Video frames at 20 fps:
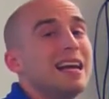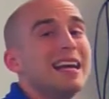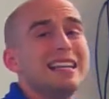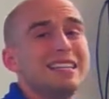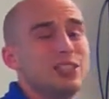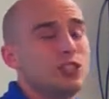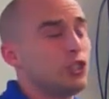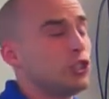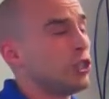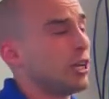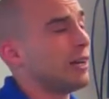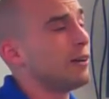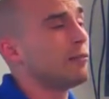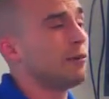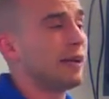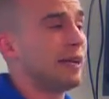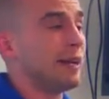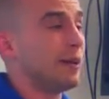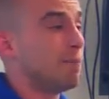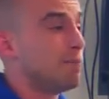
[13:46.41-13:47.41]
is
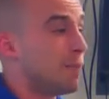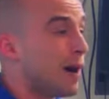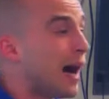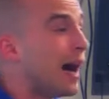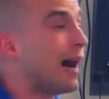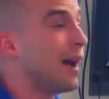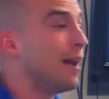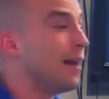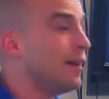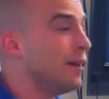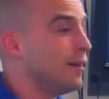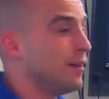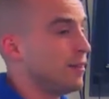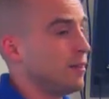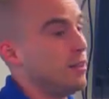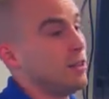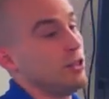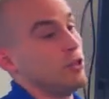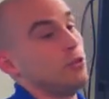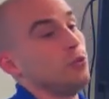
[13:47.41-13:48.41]
generated by
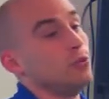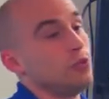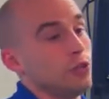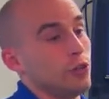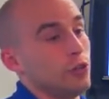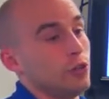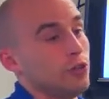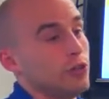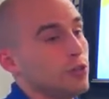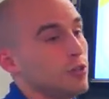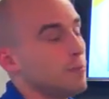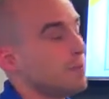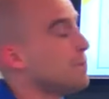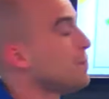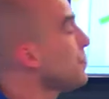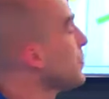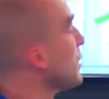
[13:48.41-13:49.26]
the users.